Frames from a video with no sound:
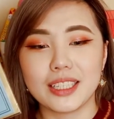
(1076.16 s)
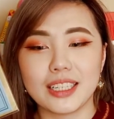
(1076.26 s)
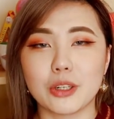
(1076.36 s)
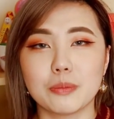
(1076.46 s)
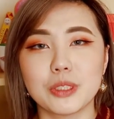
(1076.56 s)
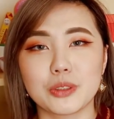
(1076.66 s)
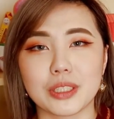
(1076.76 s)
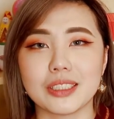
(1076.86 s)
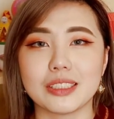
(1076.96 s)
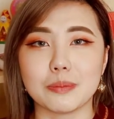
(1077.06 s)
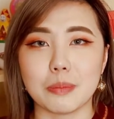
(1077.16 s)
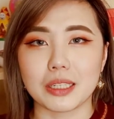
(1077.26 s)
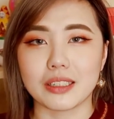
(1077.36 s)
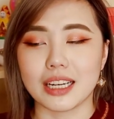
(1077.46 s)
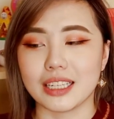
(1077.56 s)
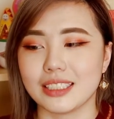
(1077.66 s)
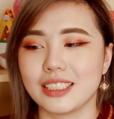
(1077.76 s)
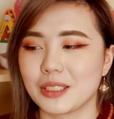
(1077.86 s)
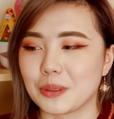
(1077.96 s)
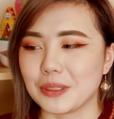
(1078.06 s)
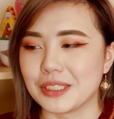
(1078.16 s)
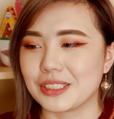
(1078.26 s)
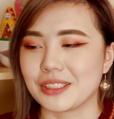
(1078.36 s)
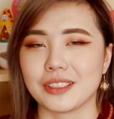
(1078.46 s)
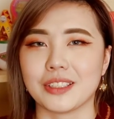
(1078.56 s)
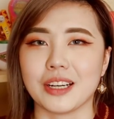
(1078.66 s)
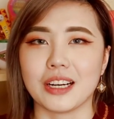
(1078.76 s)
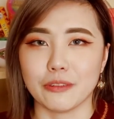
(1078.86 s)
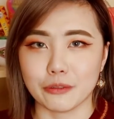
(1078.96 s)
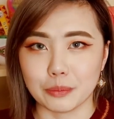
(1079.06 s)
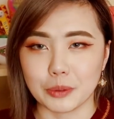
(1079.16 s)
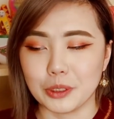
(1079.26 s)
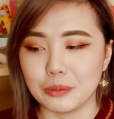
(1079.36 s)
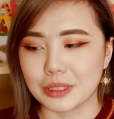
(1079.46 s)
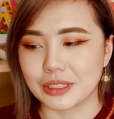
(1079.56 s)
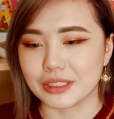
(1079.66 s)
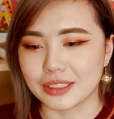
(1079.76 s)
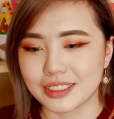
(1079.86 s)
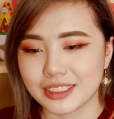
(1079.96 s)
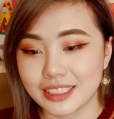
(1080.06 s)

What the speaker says: I hope Australia is better at Quidditch than they are at football, because